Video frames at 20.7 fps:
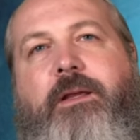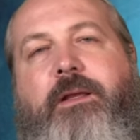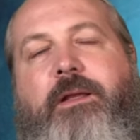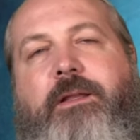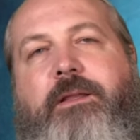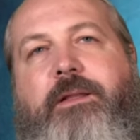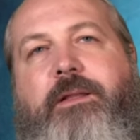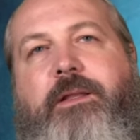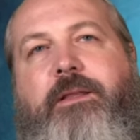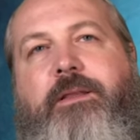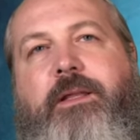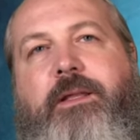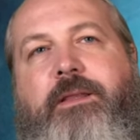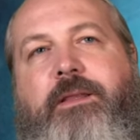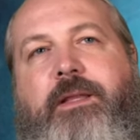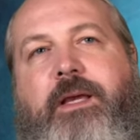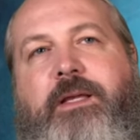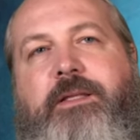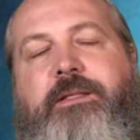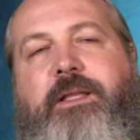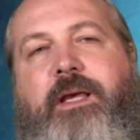then
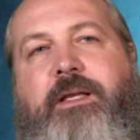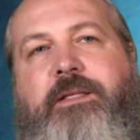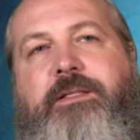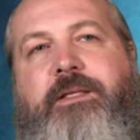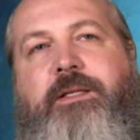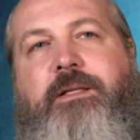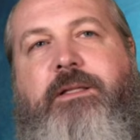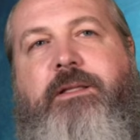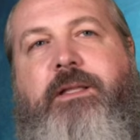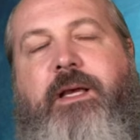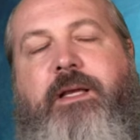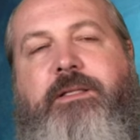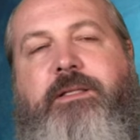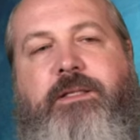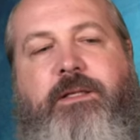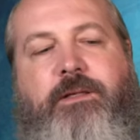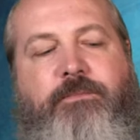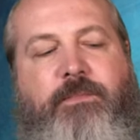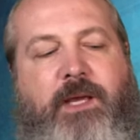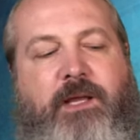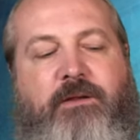that's a
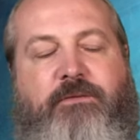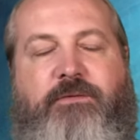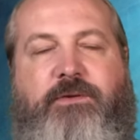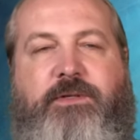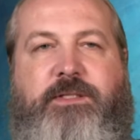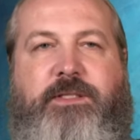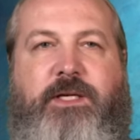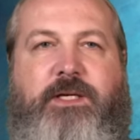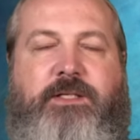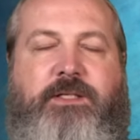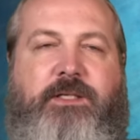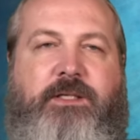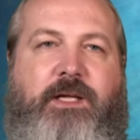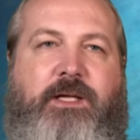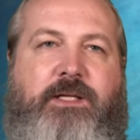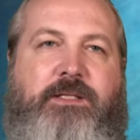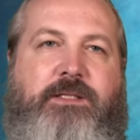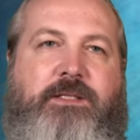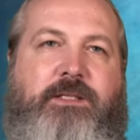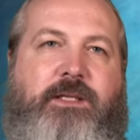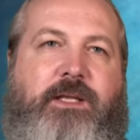manifestation.
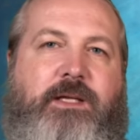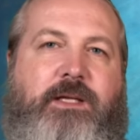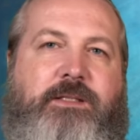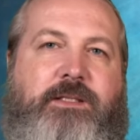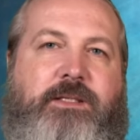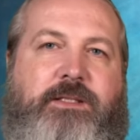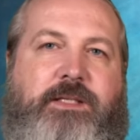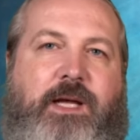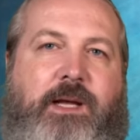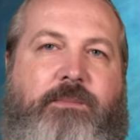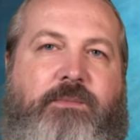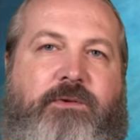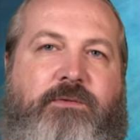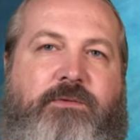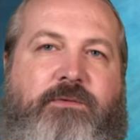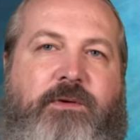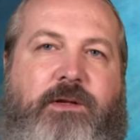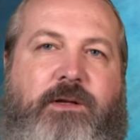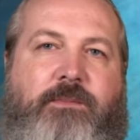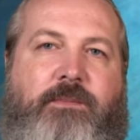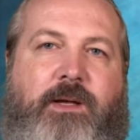That's a type of
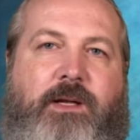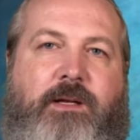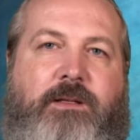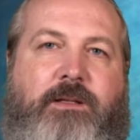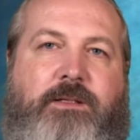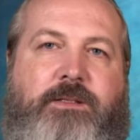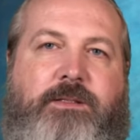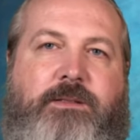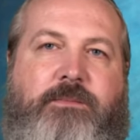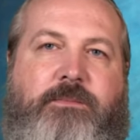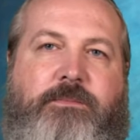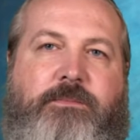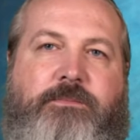fundamentalism.